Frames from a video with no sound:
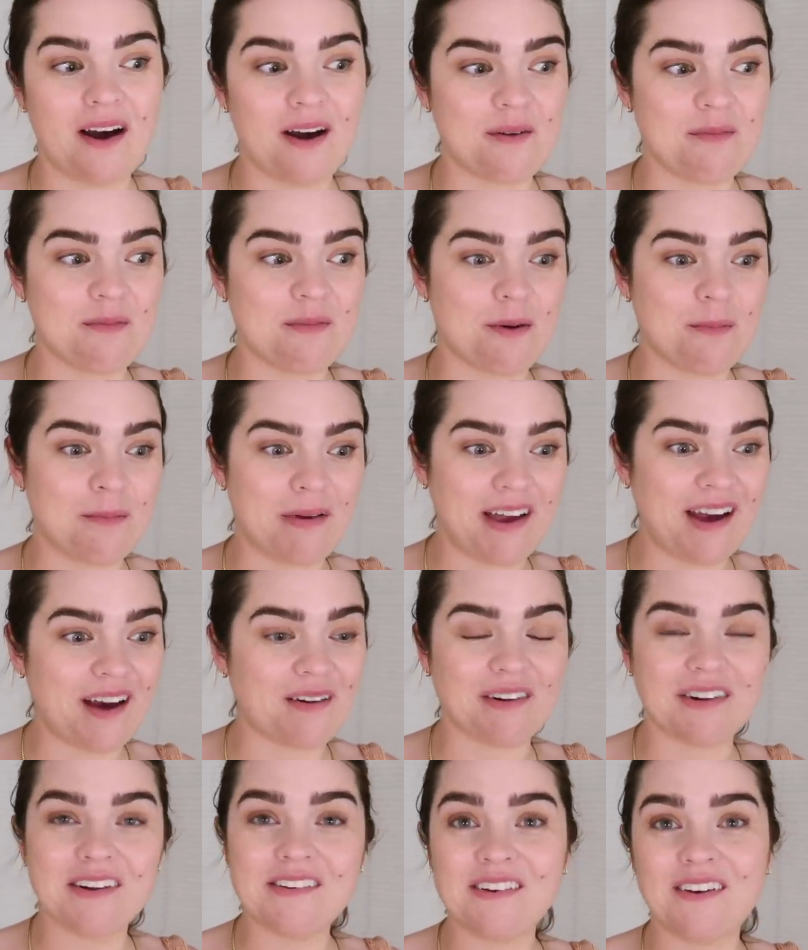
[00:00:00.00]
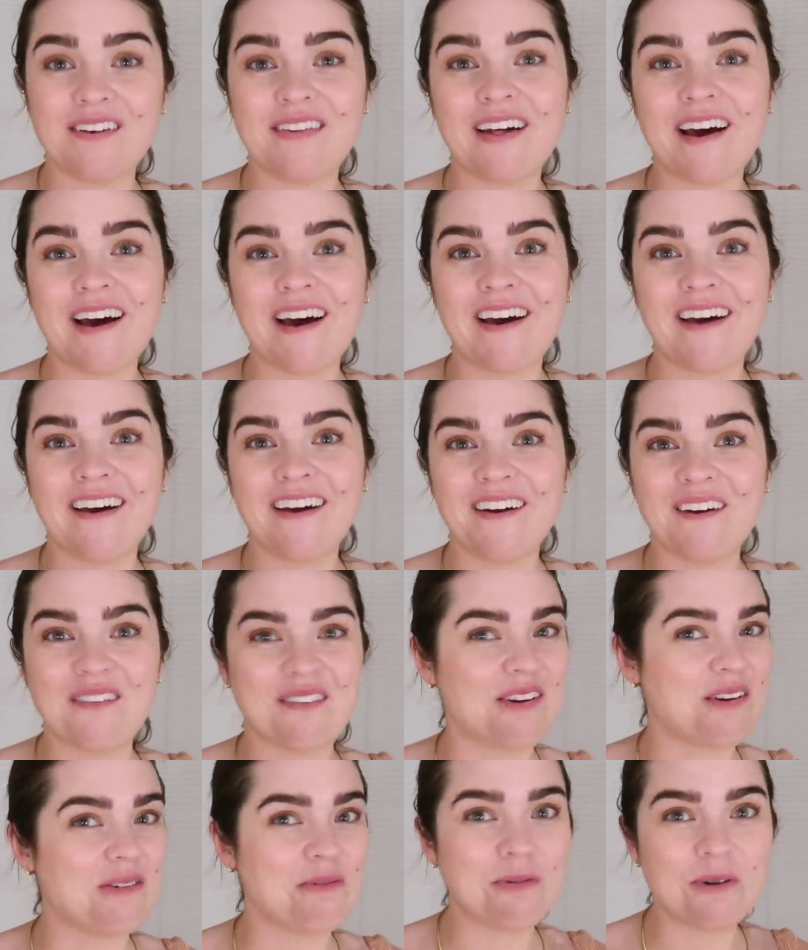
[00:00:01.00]
But yeah, I'm gonna do that. I'm
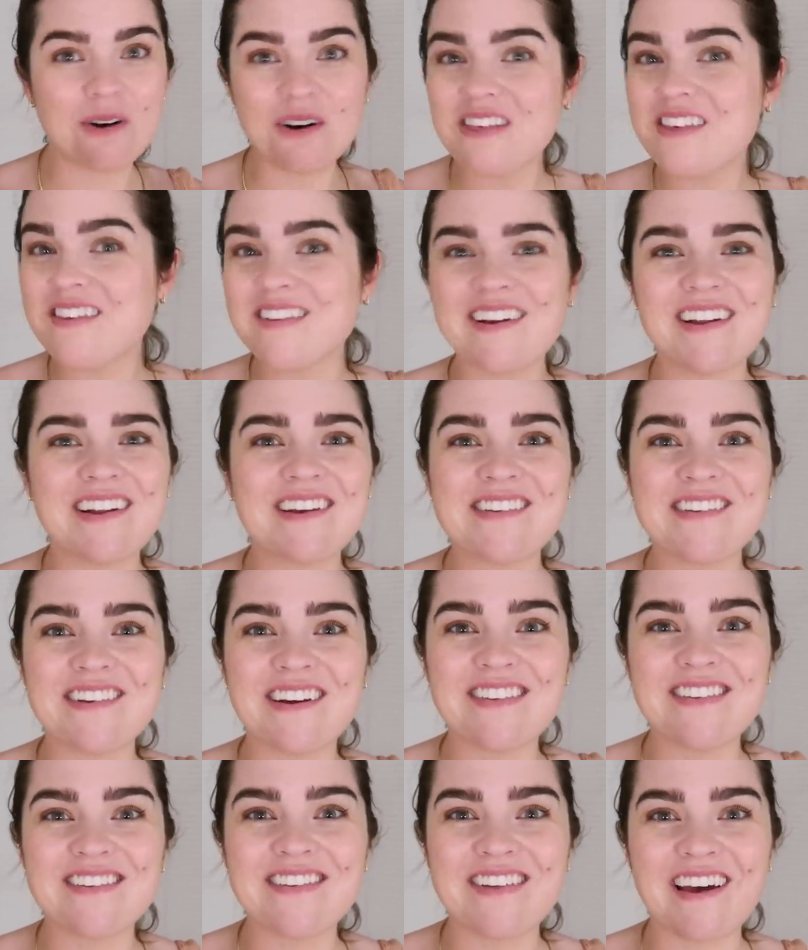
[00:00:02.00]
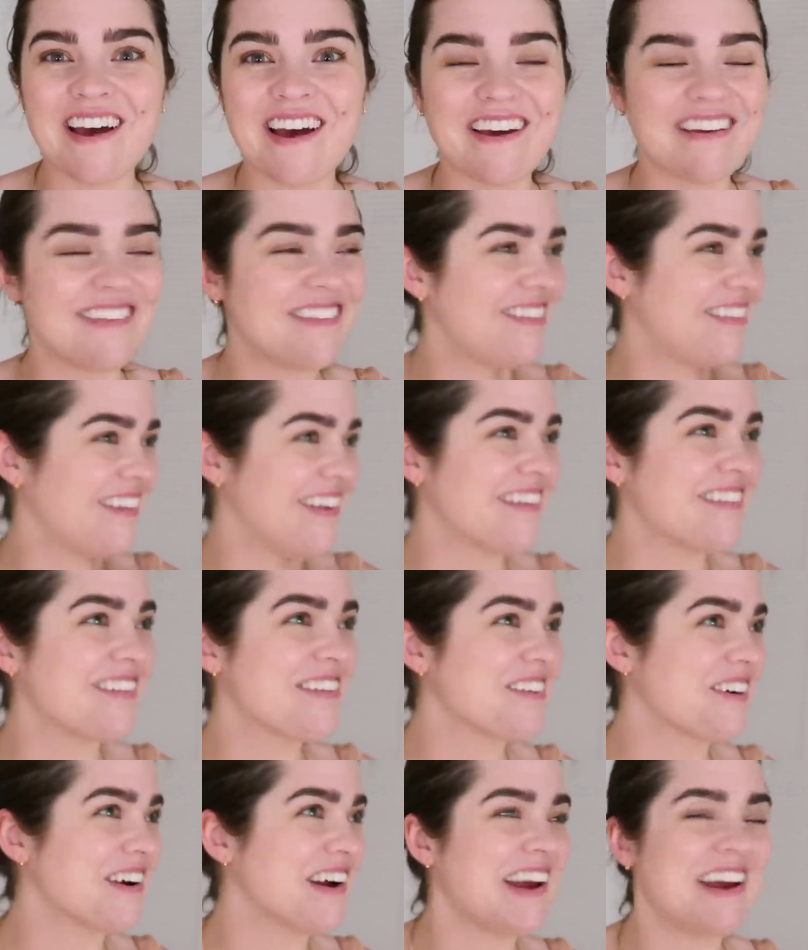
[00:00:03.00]
gonna watch Selling Sunset
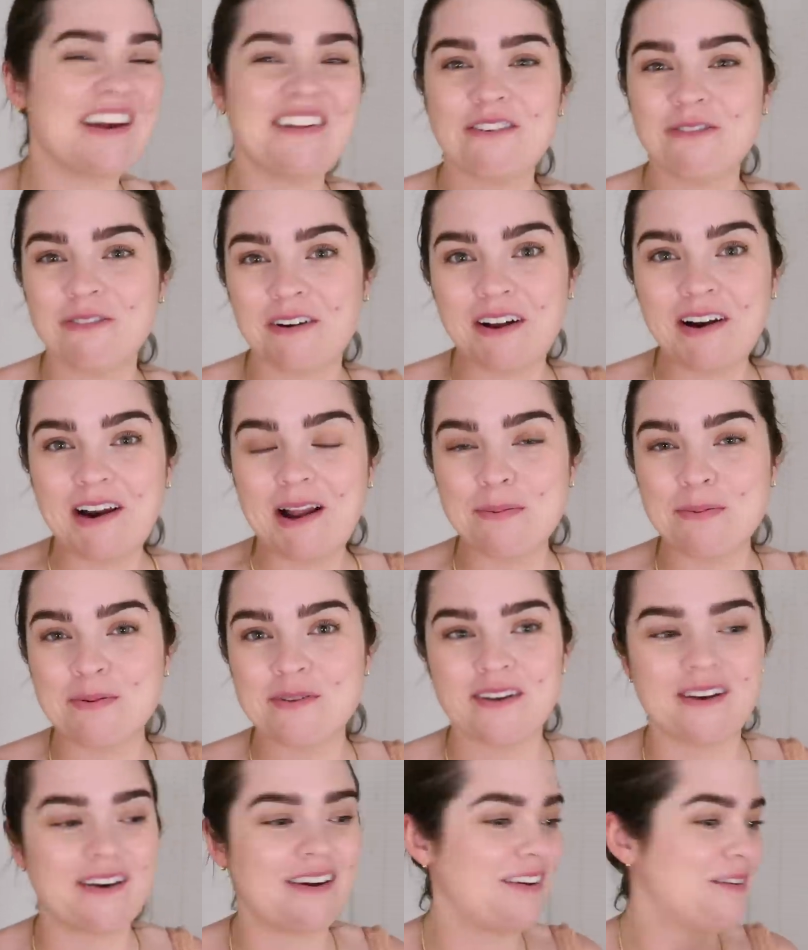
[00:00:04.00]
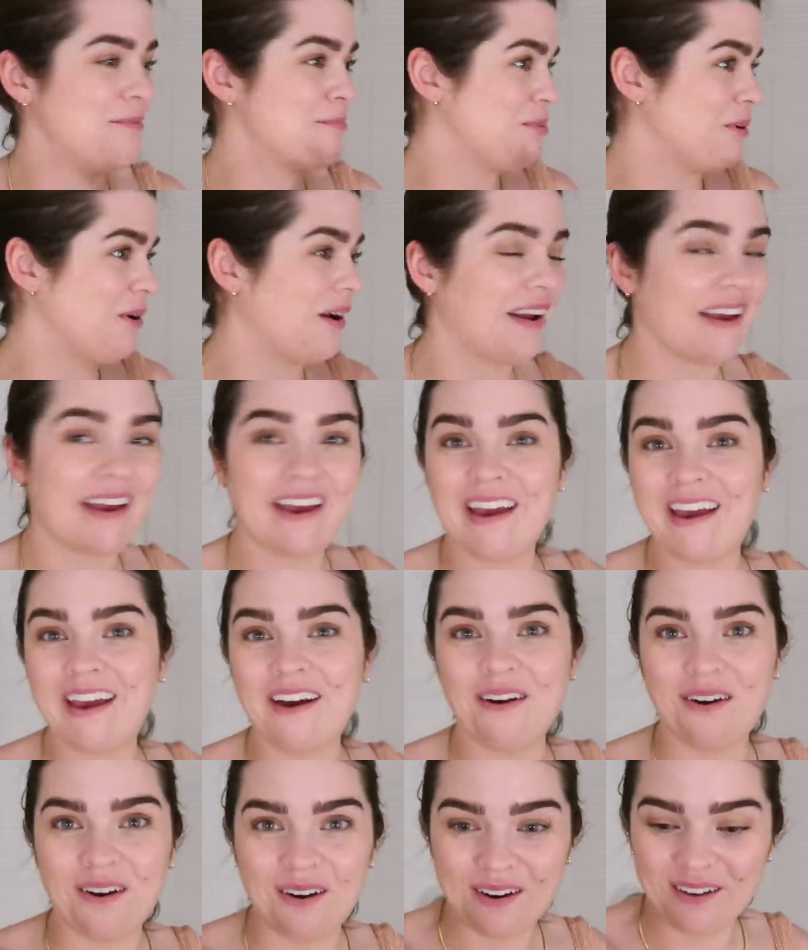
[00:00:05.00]
season 3, the final episode, bring
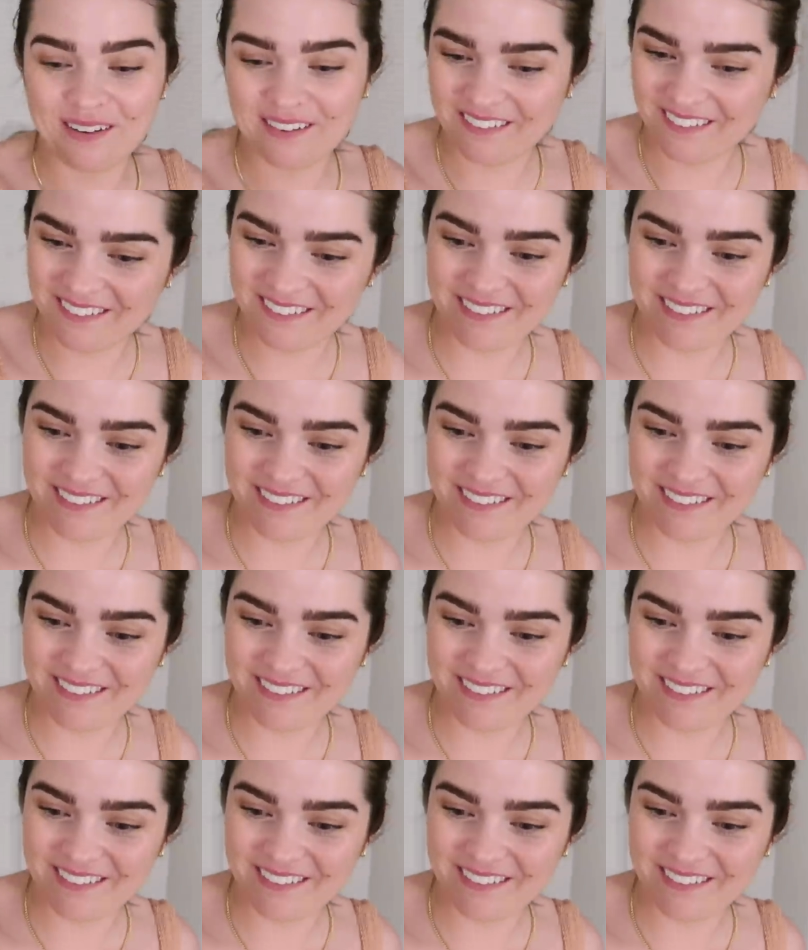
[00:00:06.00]
it on.